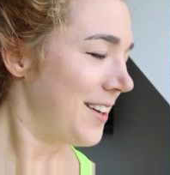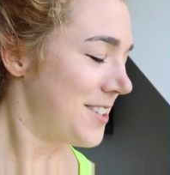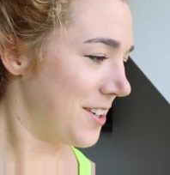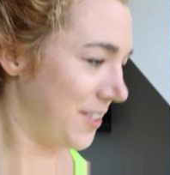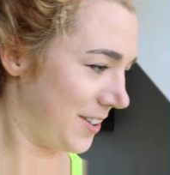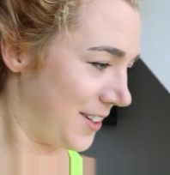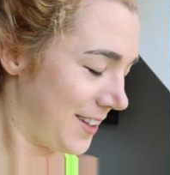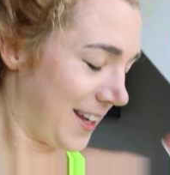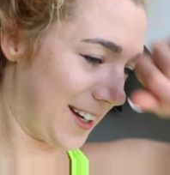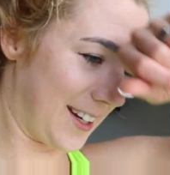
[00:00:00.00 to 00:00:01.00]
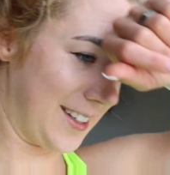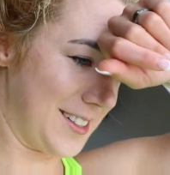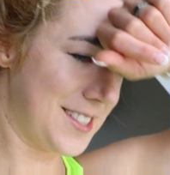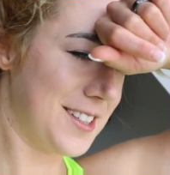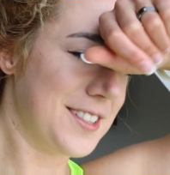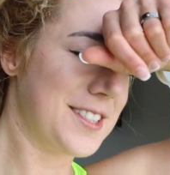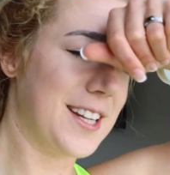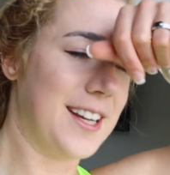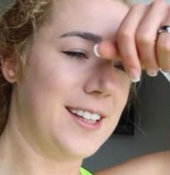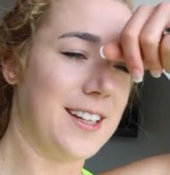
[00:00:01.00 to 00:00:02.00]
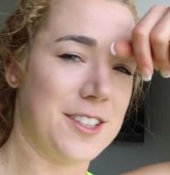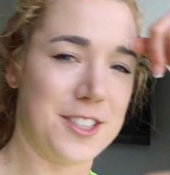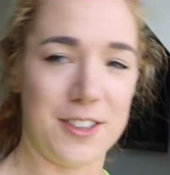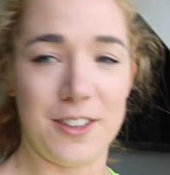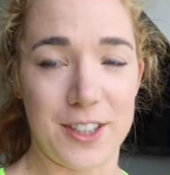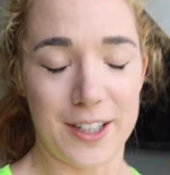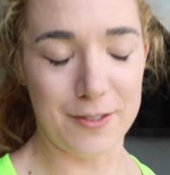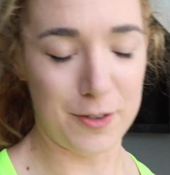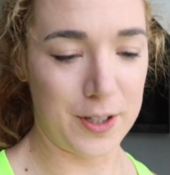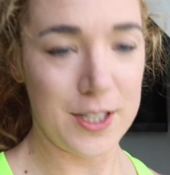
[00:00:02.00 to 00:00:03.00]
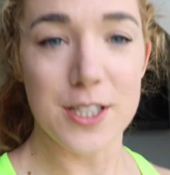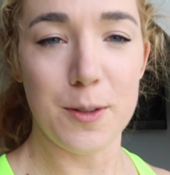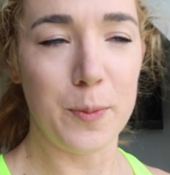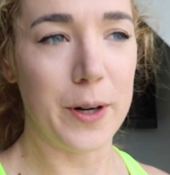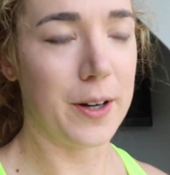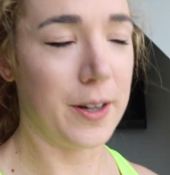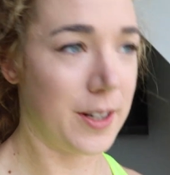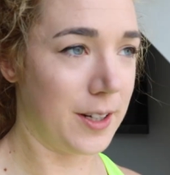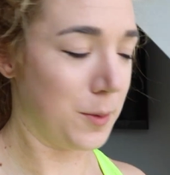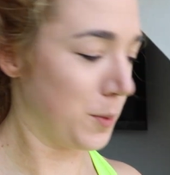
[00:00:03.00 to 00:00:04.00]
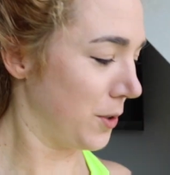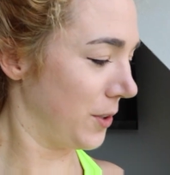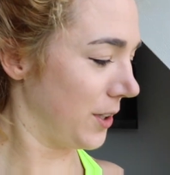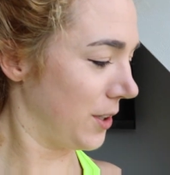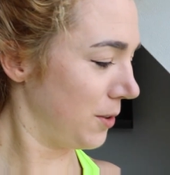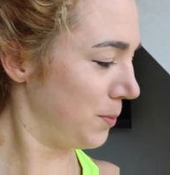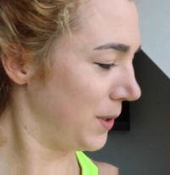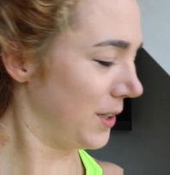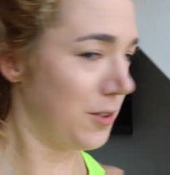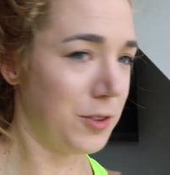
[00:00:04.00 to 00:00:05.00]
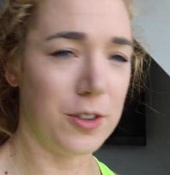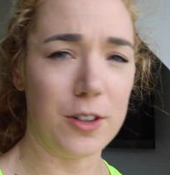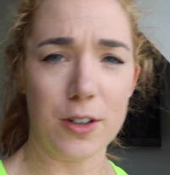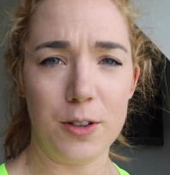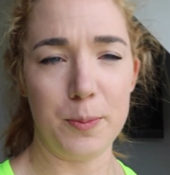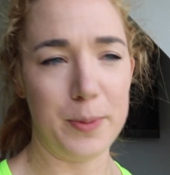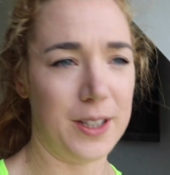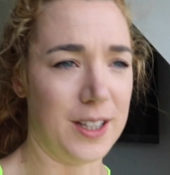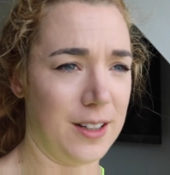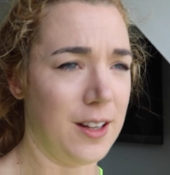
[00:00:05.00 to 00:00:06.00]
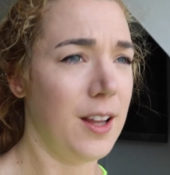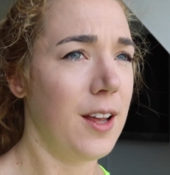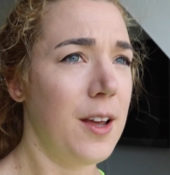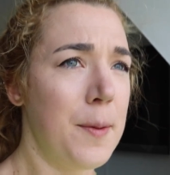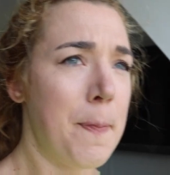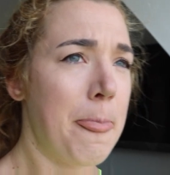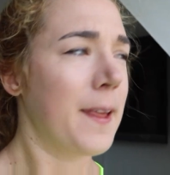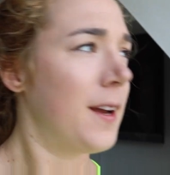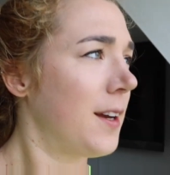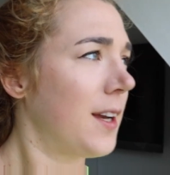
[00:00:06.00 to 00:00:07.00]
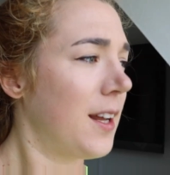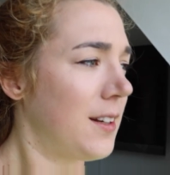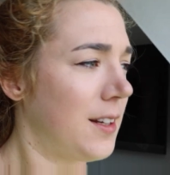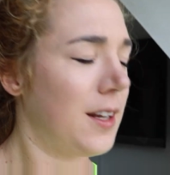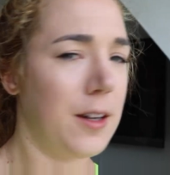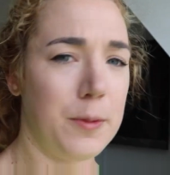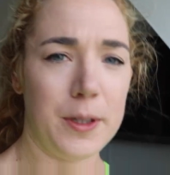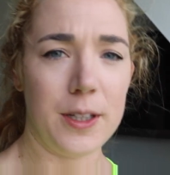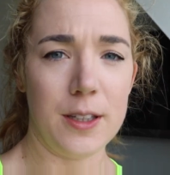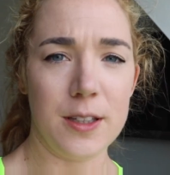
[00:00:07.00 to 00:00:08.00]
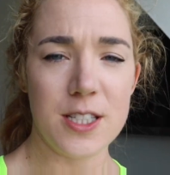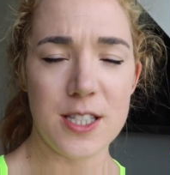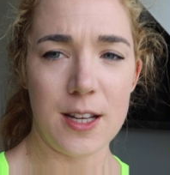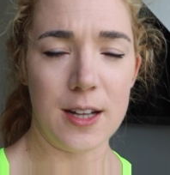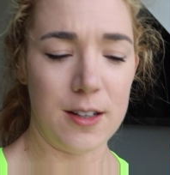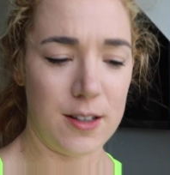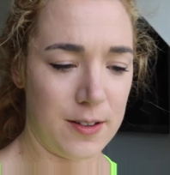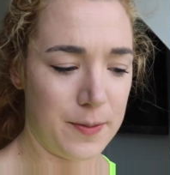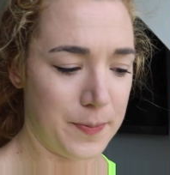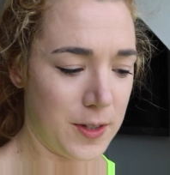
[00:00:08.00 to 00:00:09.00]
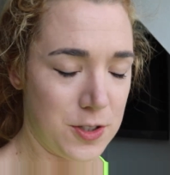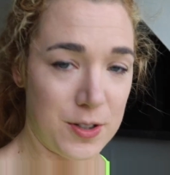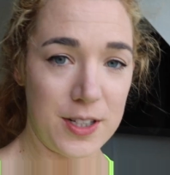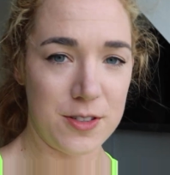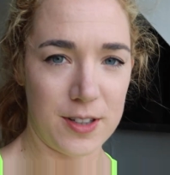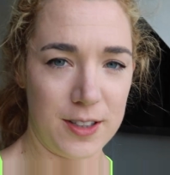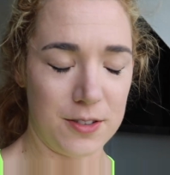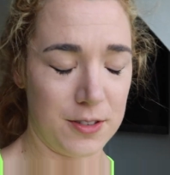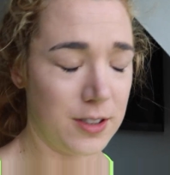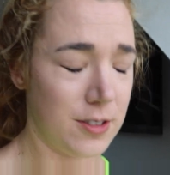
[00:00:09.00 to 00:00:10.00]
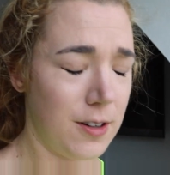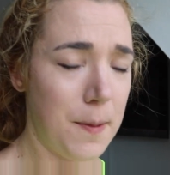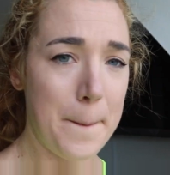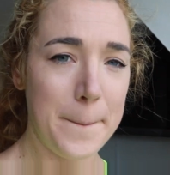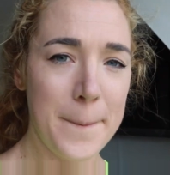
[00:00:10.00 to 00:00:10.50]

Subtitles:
So that kind of sucks, and they're still looking for it somewhere in the world. It could be in New York, could be in Canada. We had a transfer in Toronto.